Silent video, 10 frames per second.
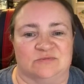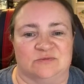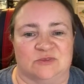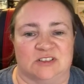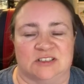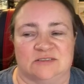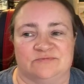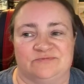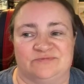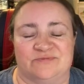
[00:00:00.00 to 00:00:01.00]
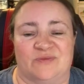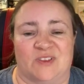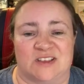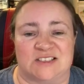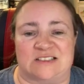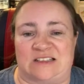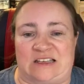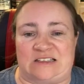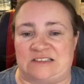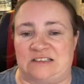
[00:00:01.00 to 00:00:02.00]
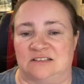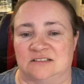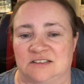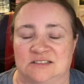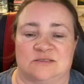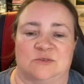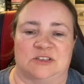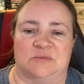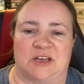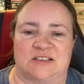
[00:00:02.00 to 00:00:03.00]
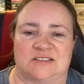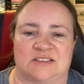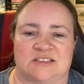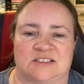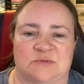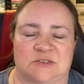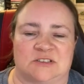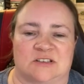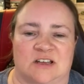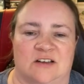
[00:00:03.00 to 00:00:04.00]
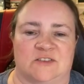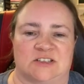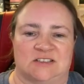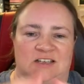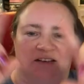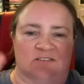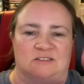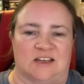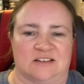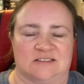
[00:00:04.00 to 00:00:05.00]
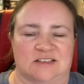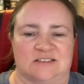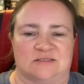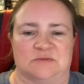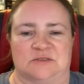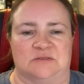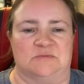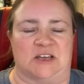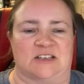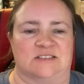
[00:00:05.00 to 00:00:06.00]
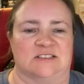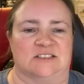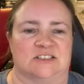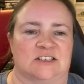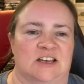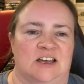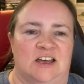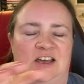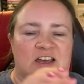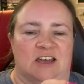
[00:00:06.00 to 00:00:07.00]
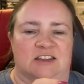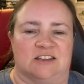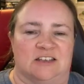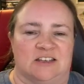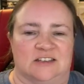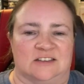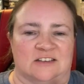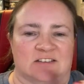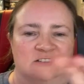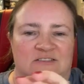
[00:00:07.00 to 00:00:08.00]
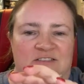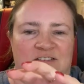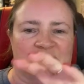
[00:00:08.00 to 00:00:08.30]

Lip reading: really just guessing as to what the back stitch is supposed to look. Obviously, I know the outside is supposed to be back stitched, and then there's